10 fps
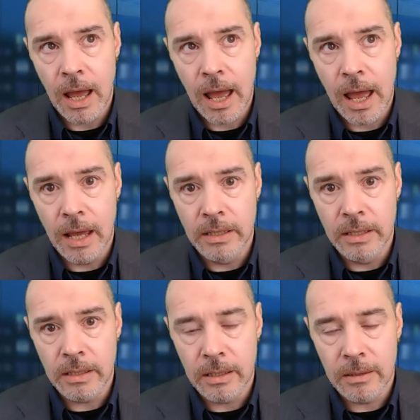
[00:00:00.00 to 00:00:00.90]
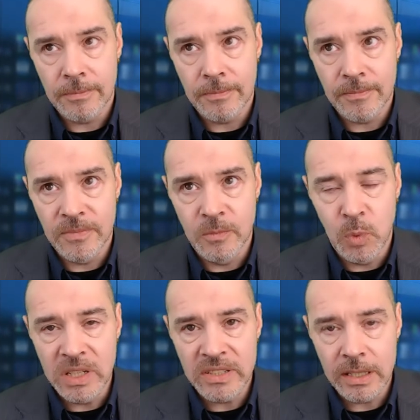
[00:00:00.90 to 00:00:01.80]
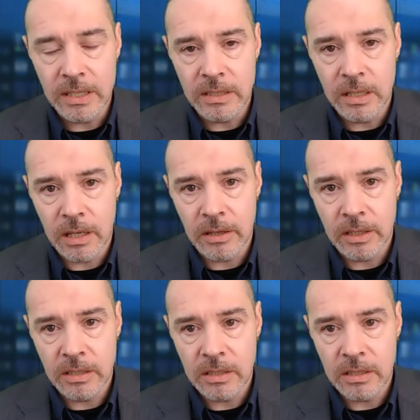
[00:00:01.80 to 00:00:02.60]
And we see this in other things